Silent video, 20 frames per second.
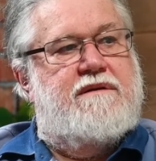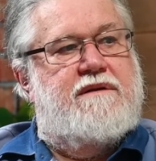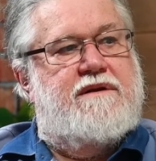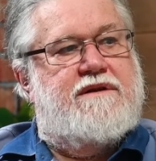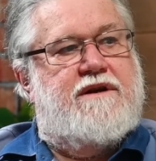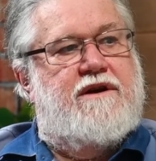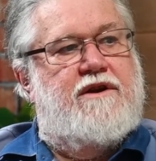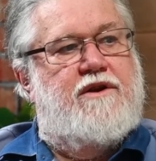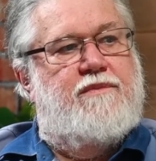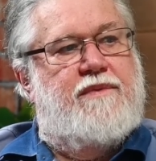It's
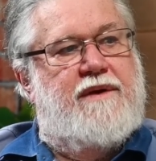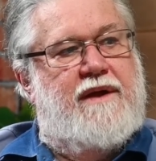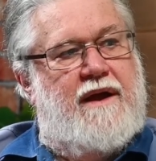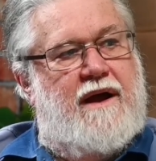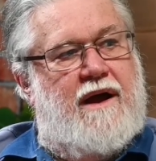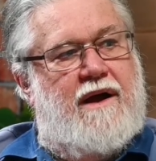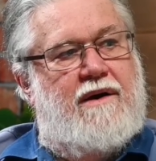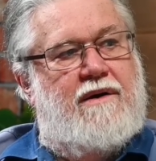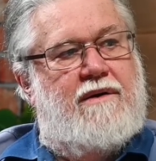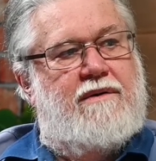going to be
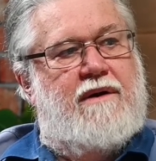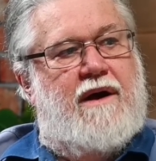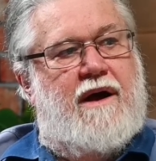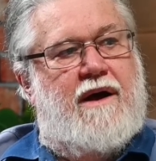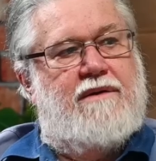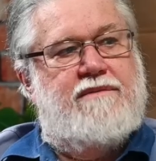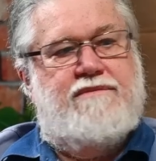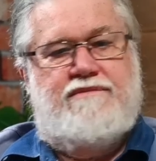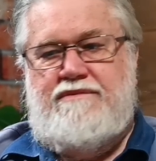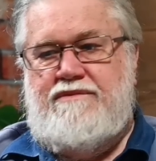
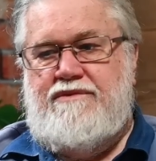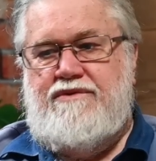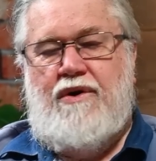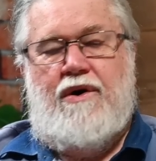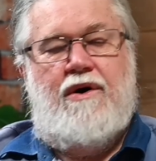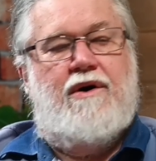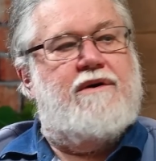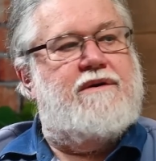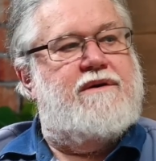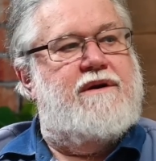our
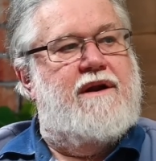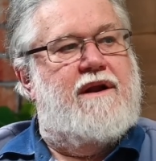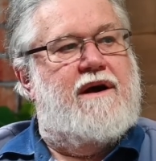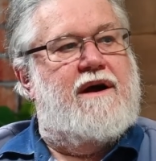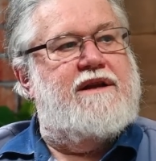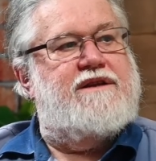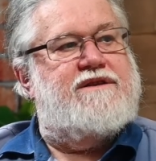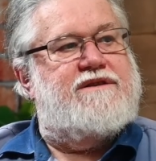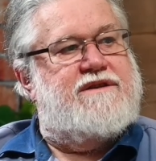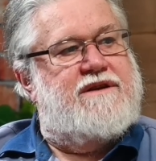dark
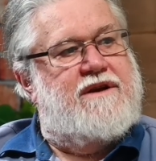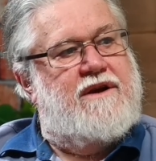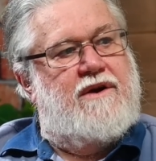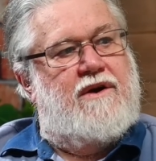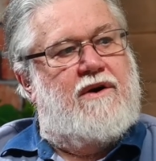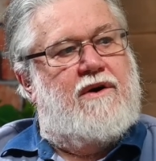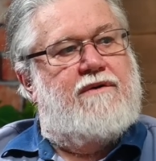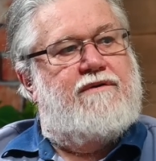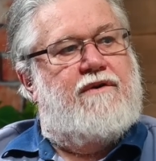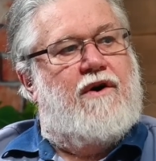night
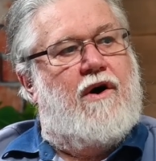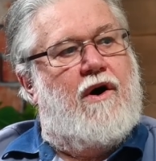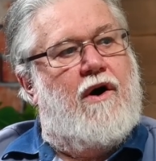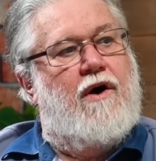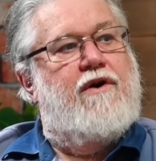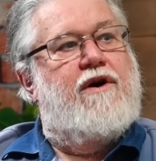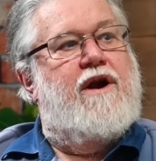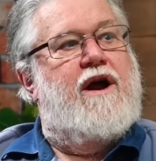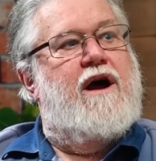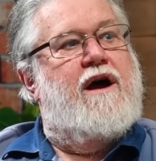of
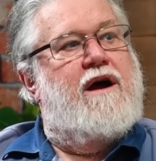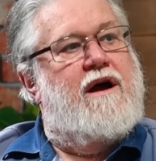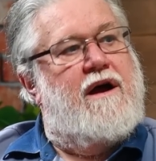horror